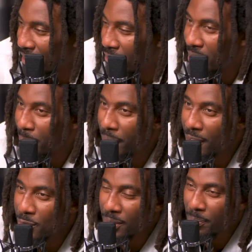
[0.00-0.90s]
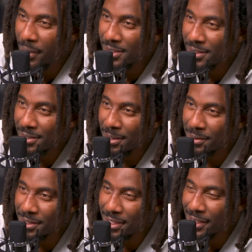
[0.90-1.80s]
If I had to bench one, I'm benching
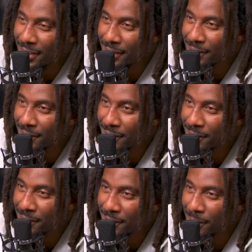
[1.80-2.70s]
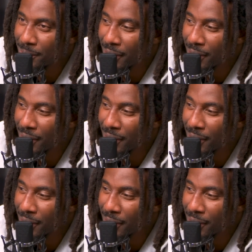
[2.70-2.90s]
TD. Tim